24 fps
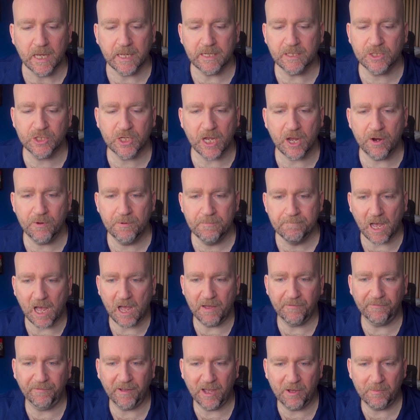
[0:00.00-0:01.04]
And so
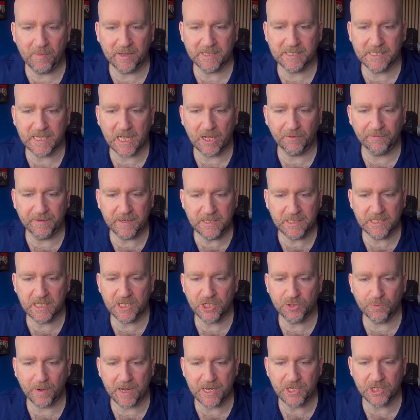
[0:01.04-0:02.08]
I've found myself in
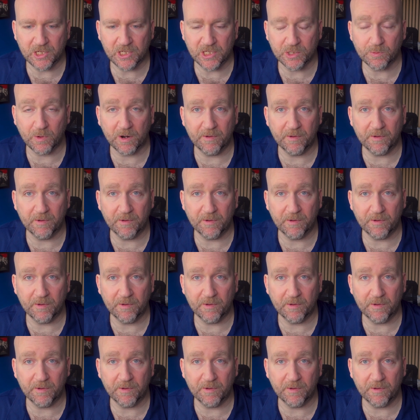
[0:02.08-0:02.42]
situations